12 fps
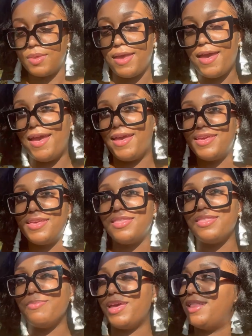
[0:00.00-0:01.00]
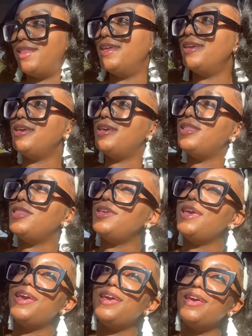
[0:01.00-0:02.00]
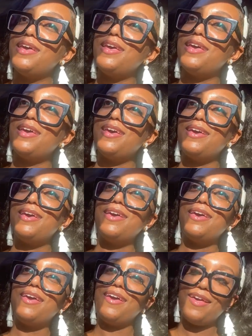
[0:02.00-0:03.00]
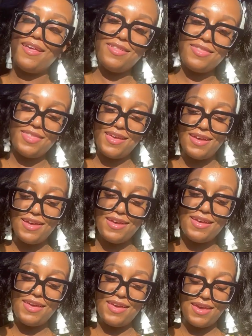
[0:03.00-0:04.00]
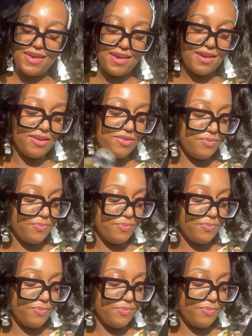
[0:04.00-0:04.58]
I can smell it in the air, the air.